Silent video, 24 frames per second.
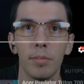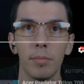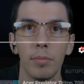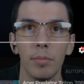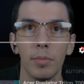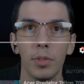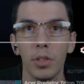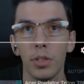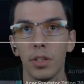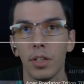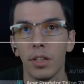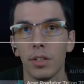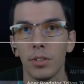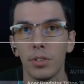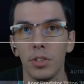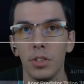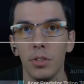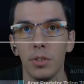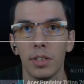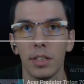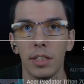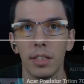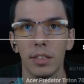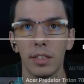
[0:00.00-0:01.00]
you can also
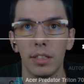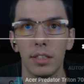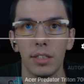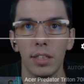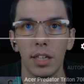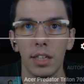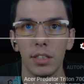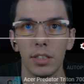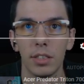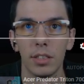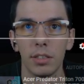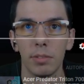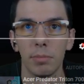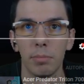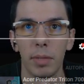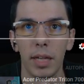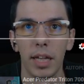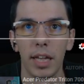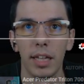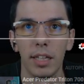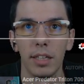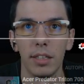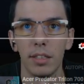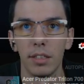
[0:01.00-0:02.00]
use it as a
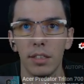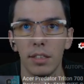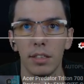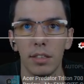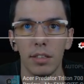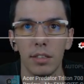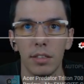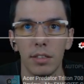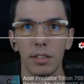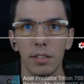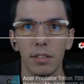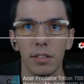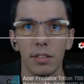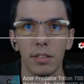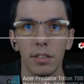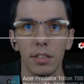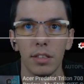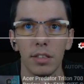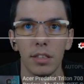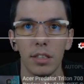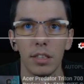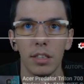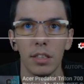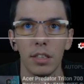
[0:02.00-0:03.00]
touchpad
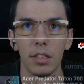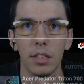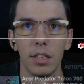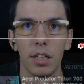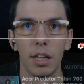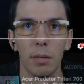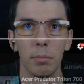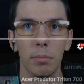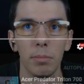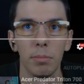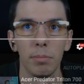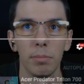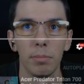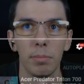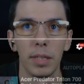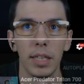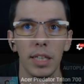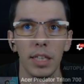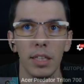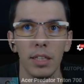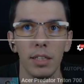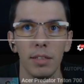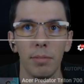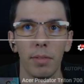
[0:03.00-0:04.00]
num
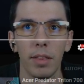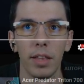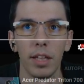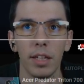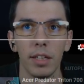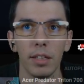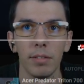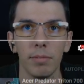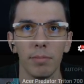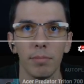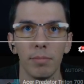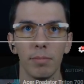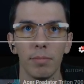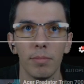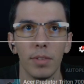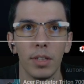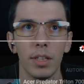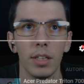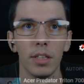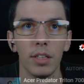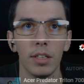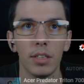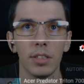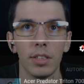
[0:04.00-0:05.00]
key thing.
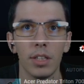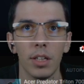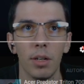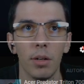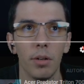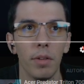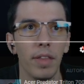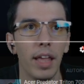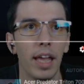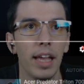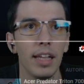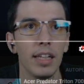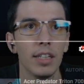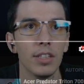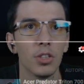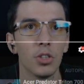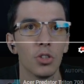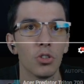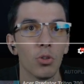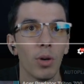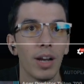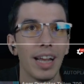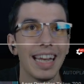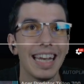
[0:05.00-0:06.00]
So that is a
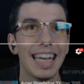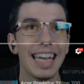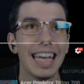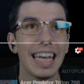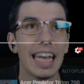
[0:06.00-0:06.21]
Triton